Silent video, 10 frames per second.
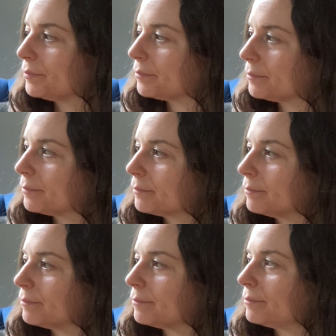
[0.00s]

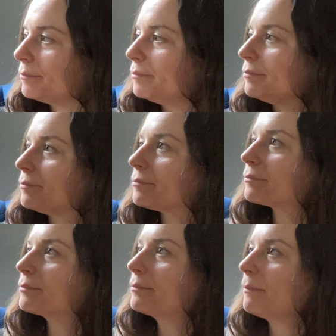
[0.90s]
Nobody speaks.